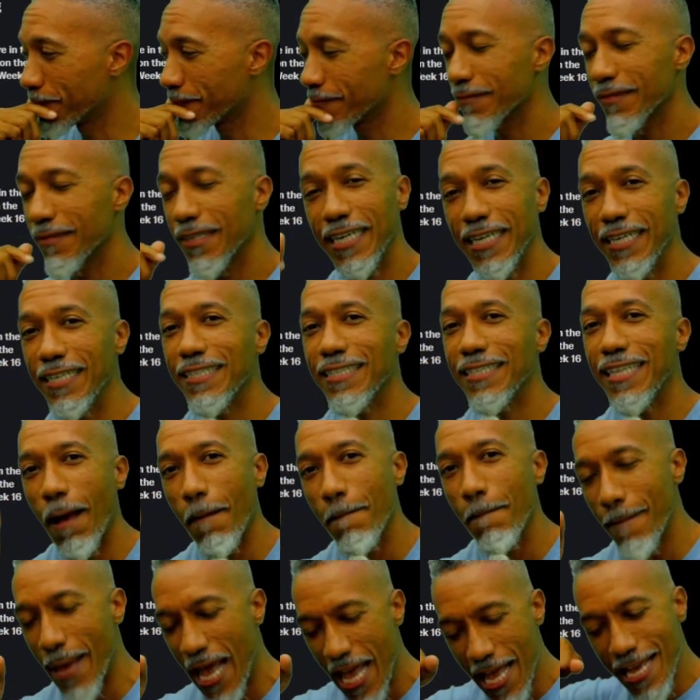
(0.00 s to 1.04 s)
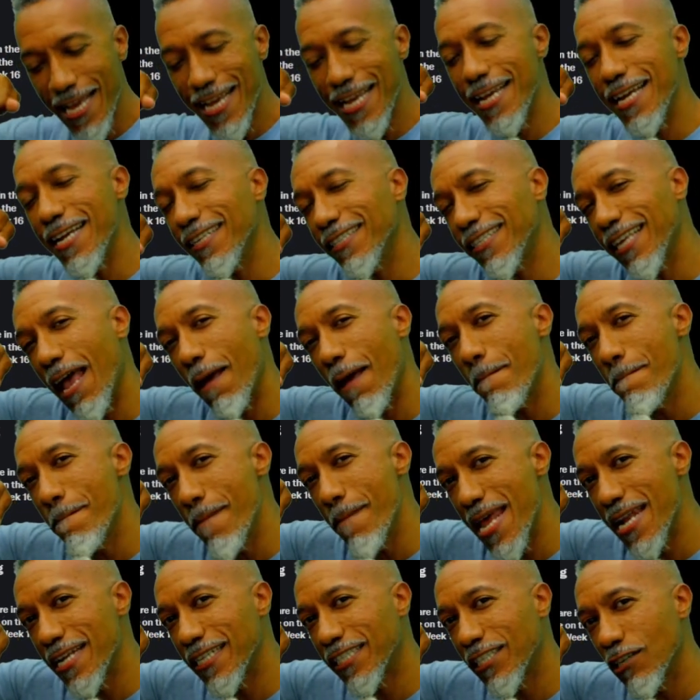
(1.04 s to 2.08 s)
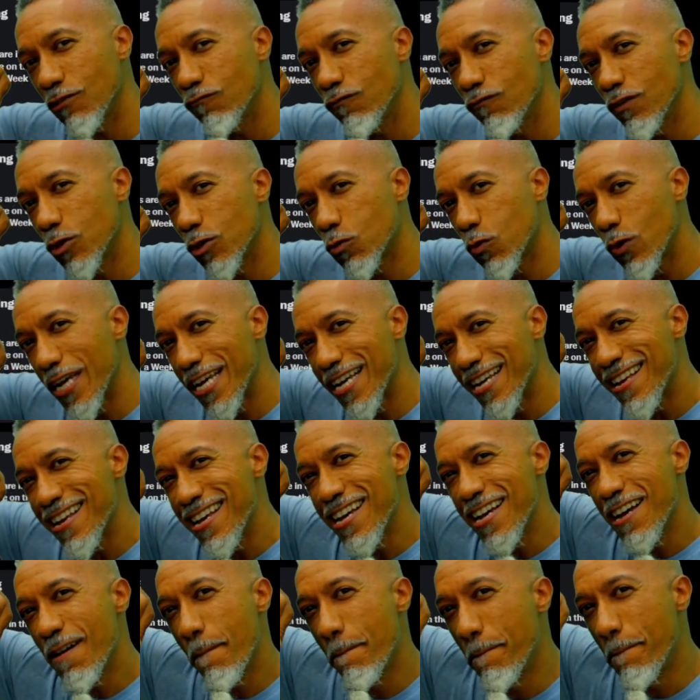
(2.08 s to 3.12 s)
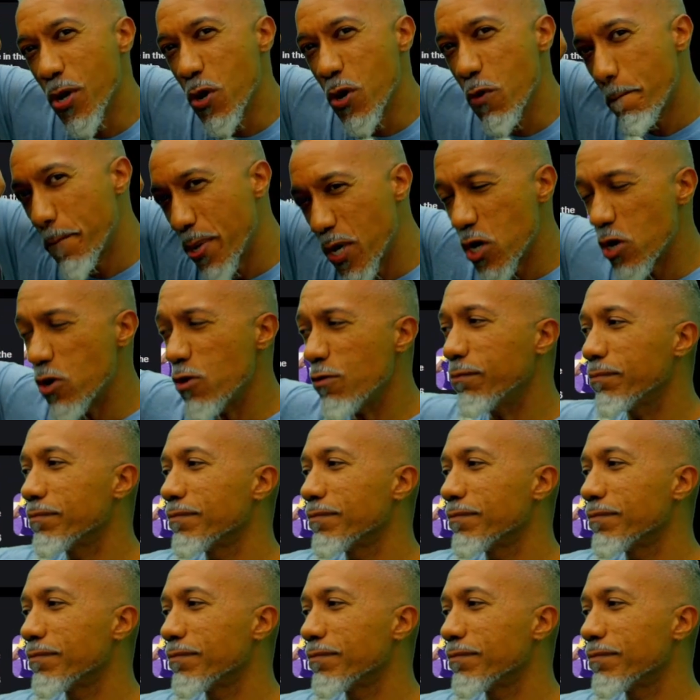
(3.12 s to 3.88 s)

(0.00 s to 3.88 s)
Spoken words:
Here's that medicine real quick. Boop, boop.